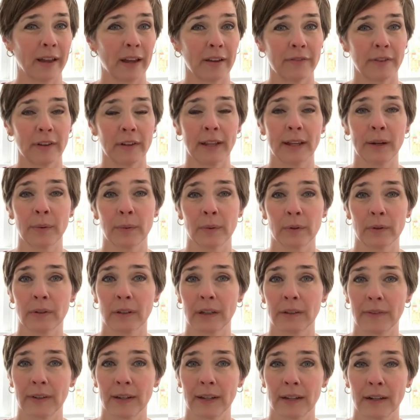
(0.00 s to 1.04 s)
I felt like we were
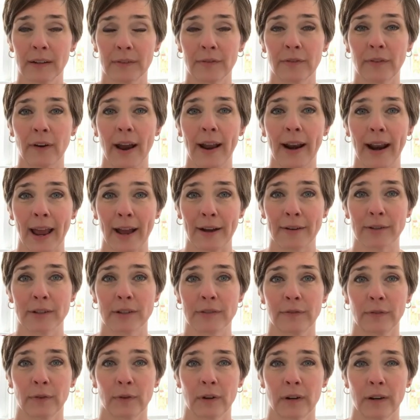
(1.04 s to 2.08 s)
living in a frat house
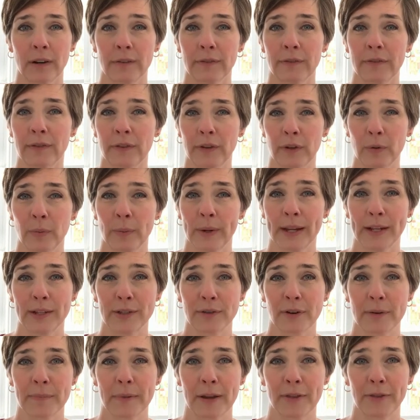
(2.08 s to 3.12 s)
for a few weeks
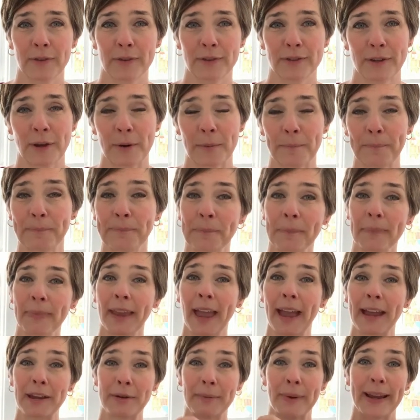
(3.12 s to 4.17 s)
or a month or so.
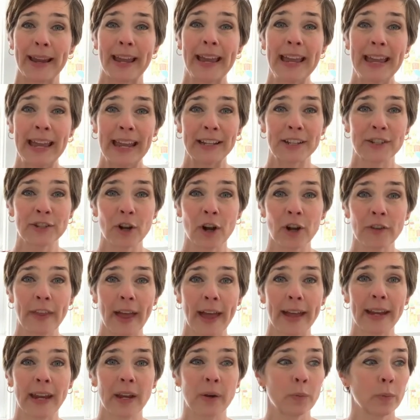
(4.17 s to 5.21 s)
Anyway, installed
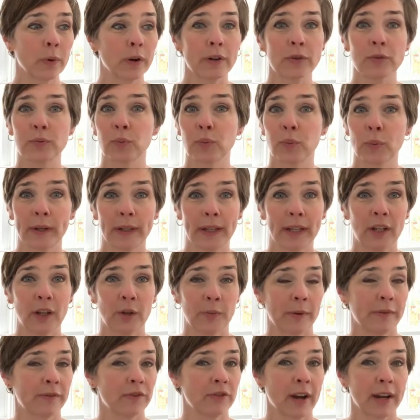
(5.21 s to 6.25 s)
that. It works really good.
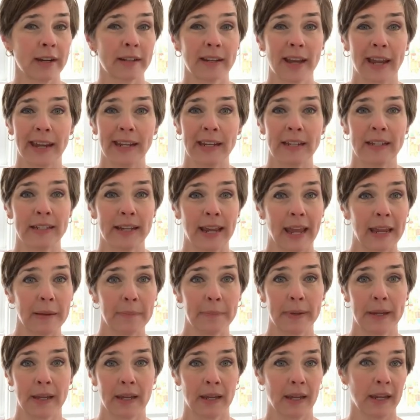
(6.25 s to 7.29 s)
We've tried night and day
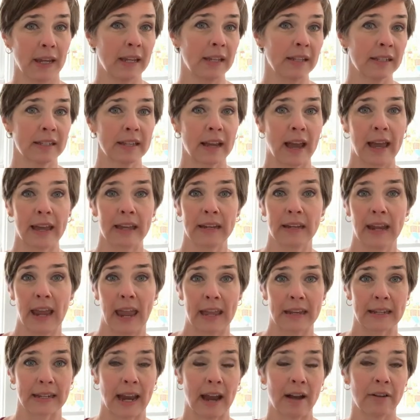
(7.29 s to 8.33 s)
being inside
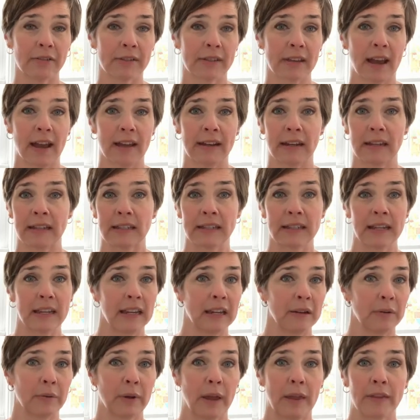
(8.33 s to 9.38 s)
and outside
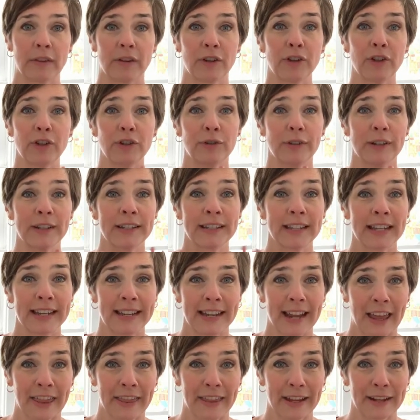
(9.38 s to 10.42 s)
and you can see
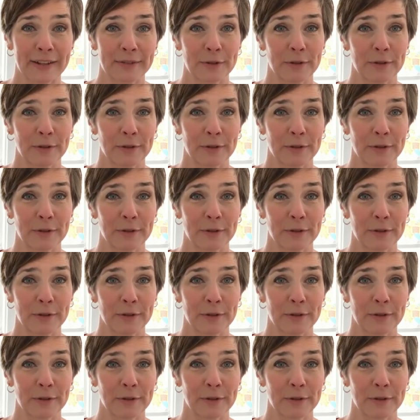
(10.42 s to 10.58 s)
nothing.